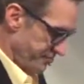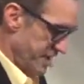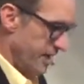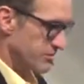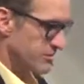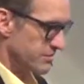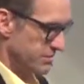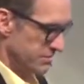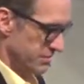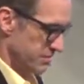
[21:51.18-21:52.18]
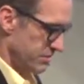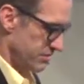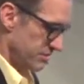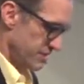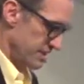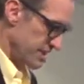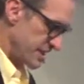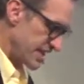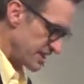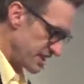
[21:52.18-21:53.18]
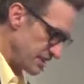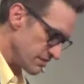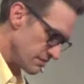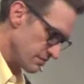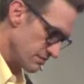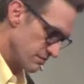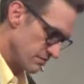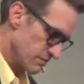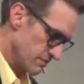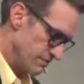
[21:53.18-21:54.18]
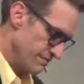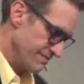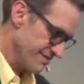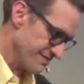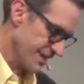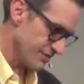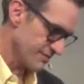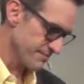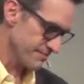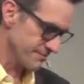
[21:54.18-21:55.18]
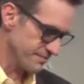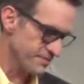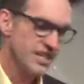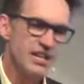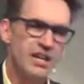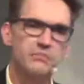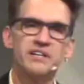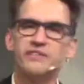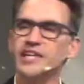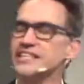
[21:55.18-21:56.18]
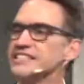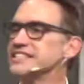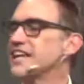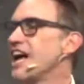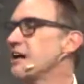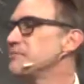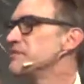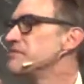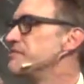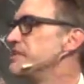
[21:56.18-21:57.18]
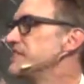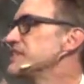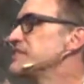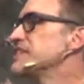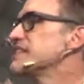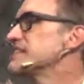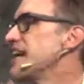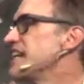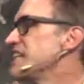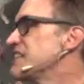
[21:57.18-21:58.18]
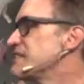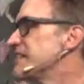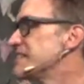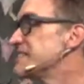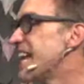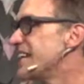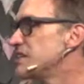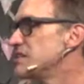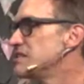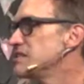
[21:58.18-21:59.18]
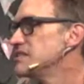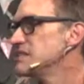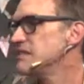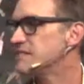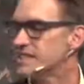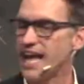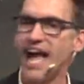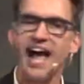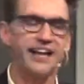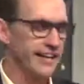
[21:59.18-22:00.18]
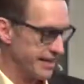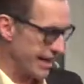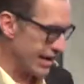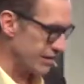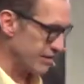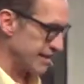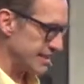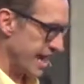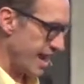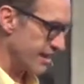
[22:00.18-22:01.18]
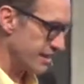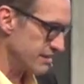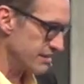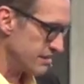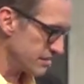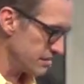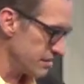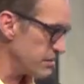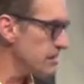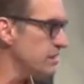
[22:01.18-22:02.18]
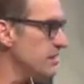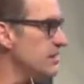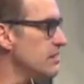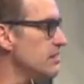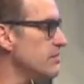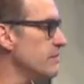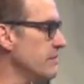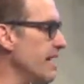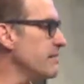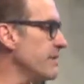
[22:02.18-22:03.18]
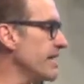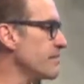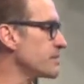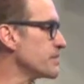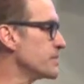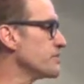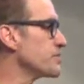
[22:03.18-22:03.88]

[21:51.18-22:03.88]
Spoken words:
Yeah. Was this easy? No. But if we can stop the vicious cycle of attack and counterattack, we might be able to do